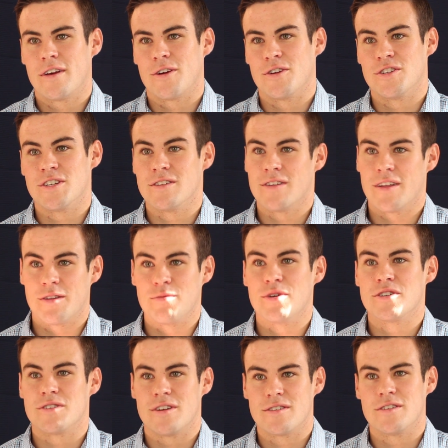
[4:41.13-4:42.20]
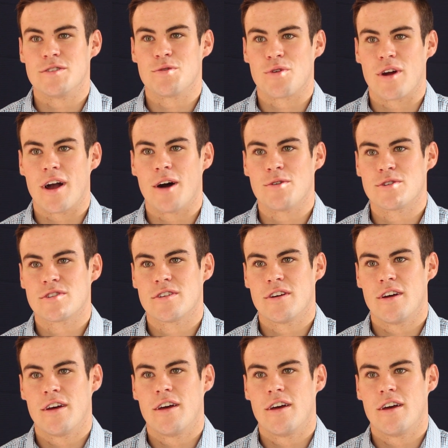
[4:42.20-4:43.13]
and she let the missionaries into her house.